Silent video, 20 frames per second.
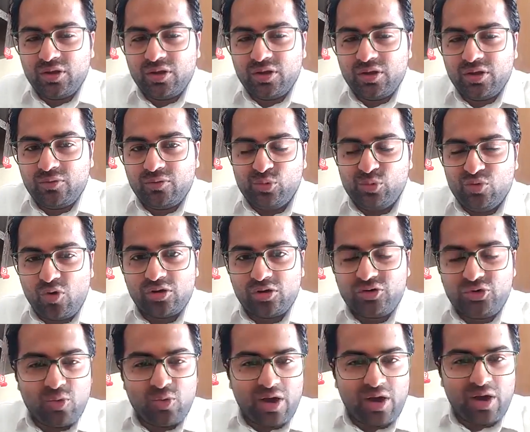We'll move
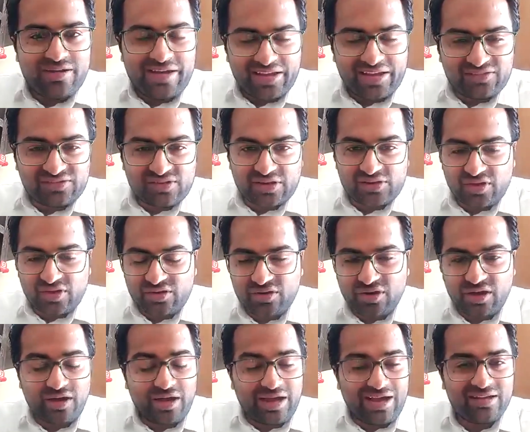on to our next
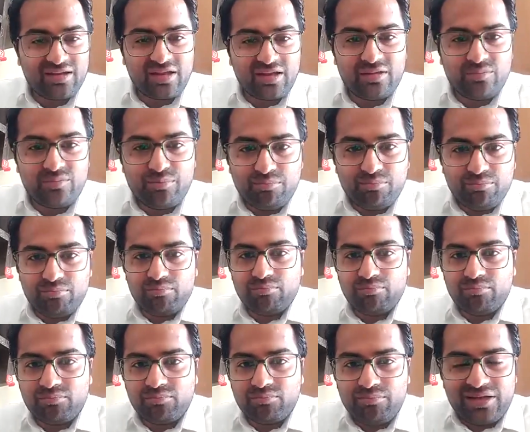agenda. And in
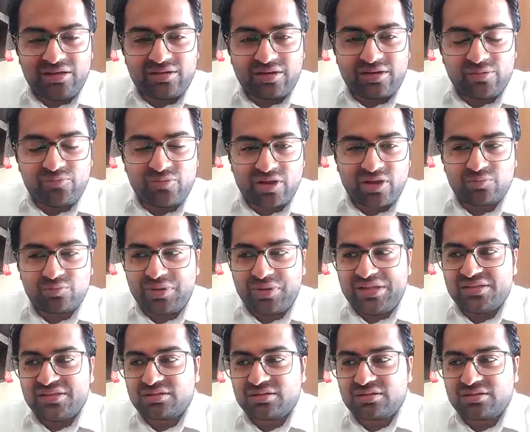meantime, Vikas,
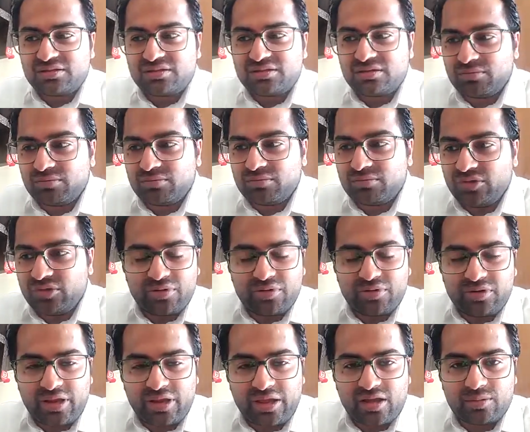please,
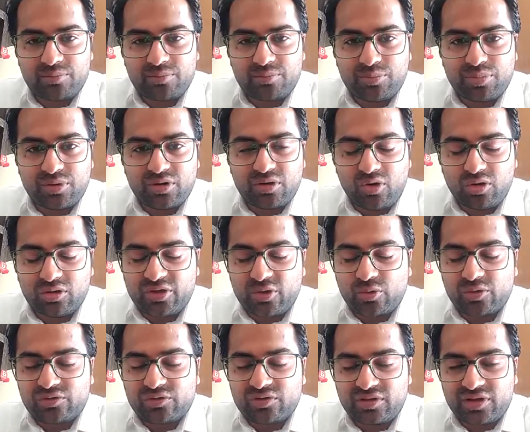take up
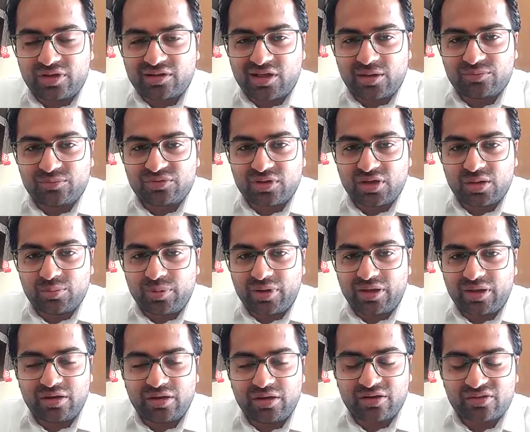all the questions that comes
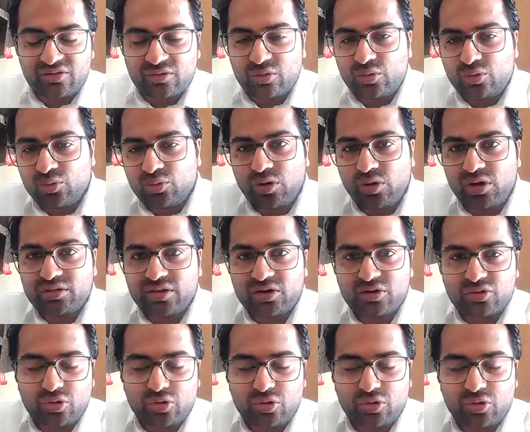up and let us know
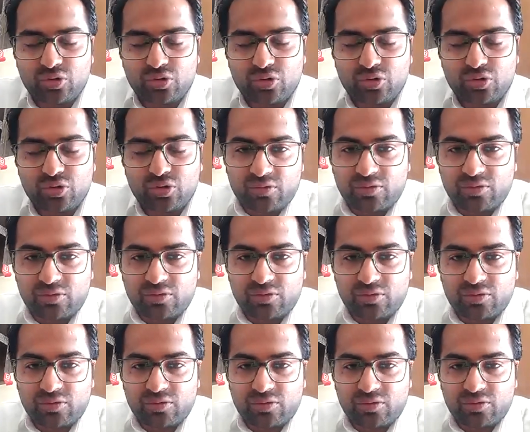who are the top 3
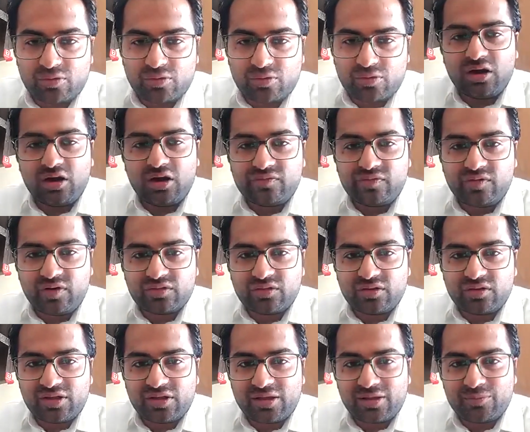questions
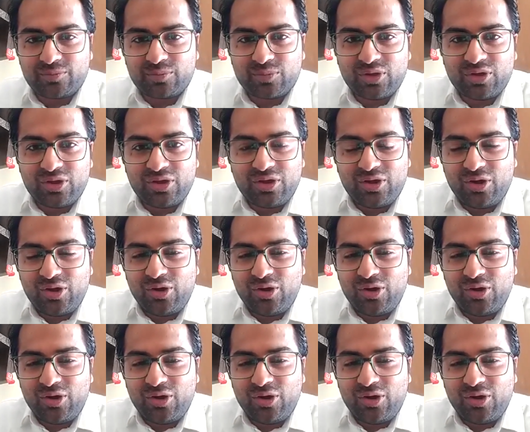for the day.